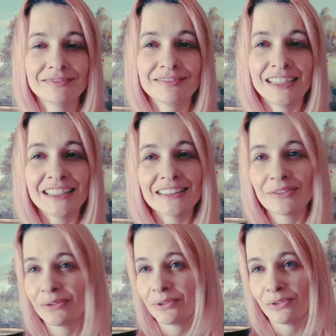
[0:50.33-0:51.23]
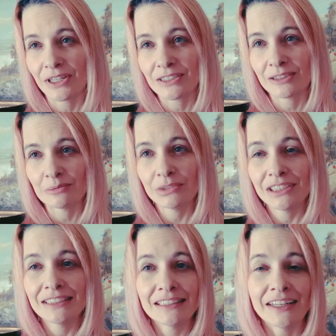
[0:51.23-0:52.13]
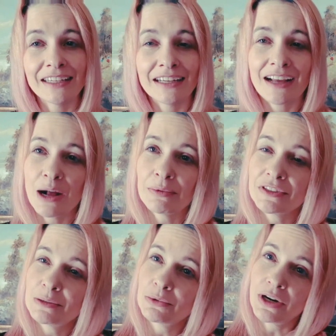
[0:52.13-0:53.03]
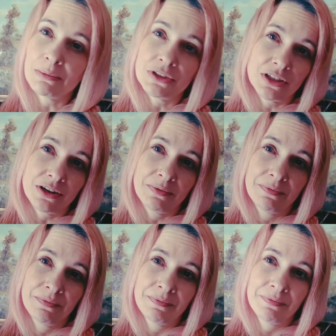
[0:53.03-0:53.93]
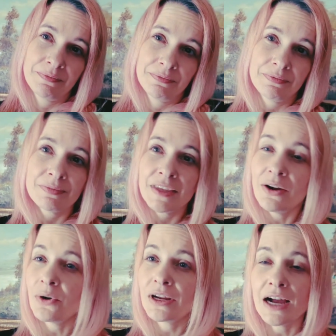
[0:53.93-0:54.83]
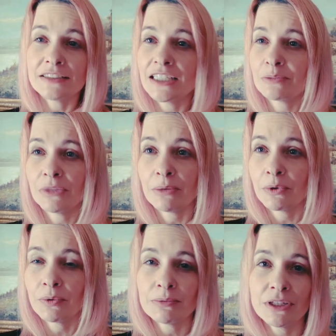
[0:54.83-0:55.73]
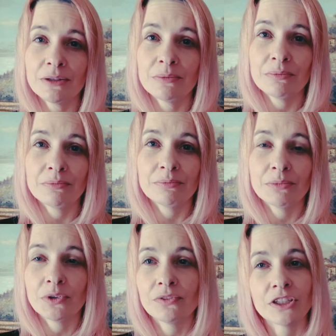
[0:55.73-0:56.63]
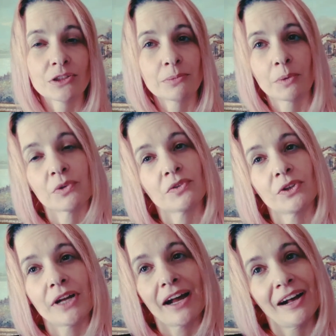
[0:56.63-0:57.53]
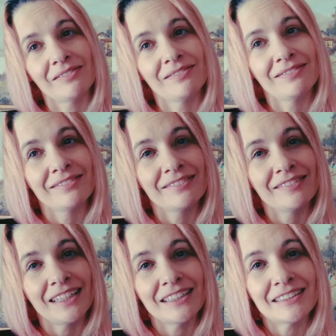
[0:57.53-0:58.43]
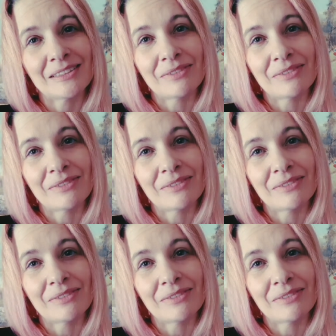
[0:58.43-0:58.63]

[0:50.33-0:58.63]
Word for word: Thanks everyone for watching. Please like, comment, subscribe, and share. Or contact me on my website, motivationmomentsforyou.com. Thanks.